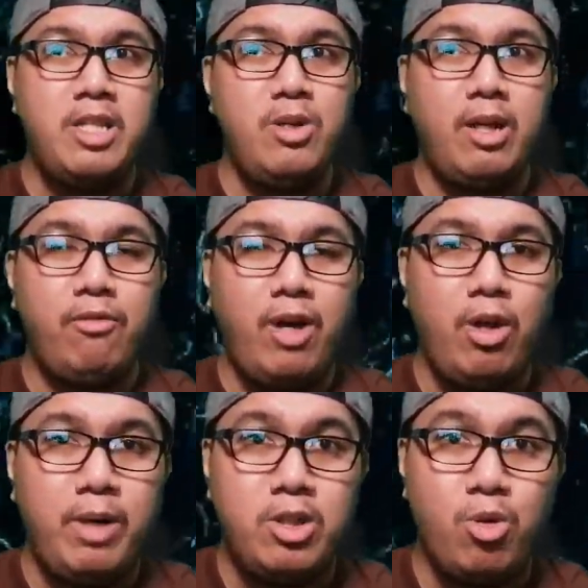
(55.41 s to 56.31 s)
Plus, you can
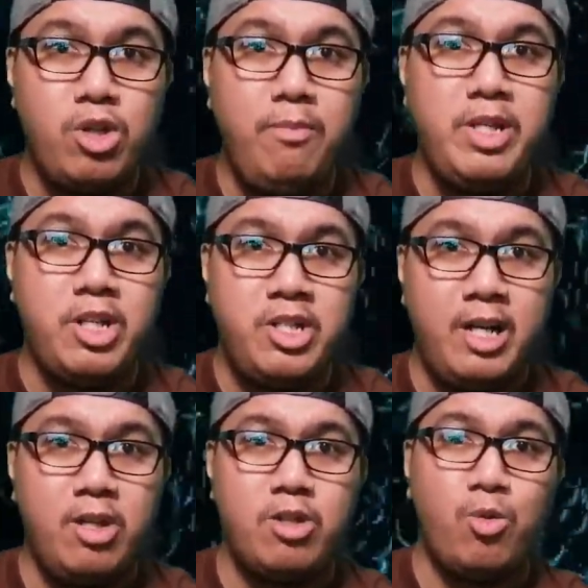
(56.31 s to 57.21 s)
follow my social media
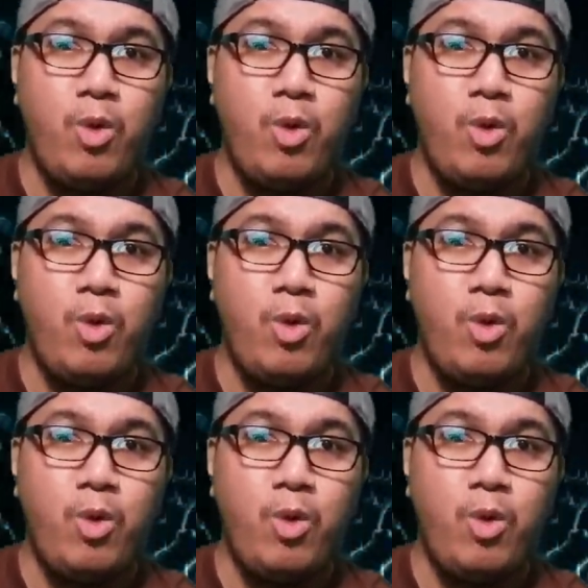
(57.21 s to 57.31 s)
channels